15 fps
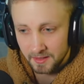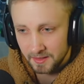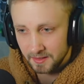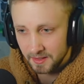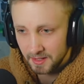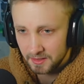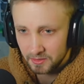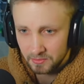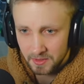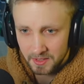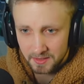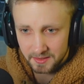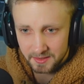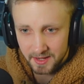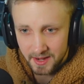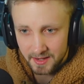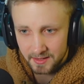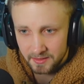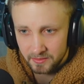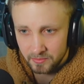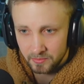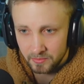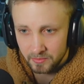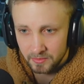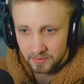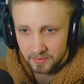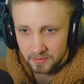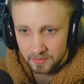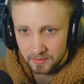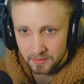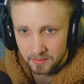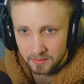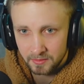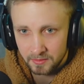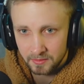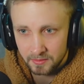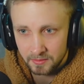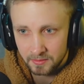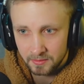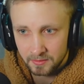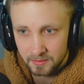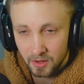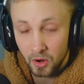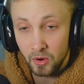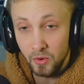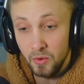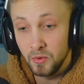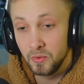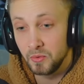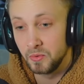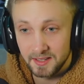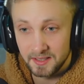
Another one? Damn. Oh,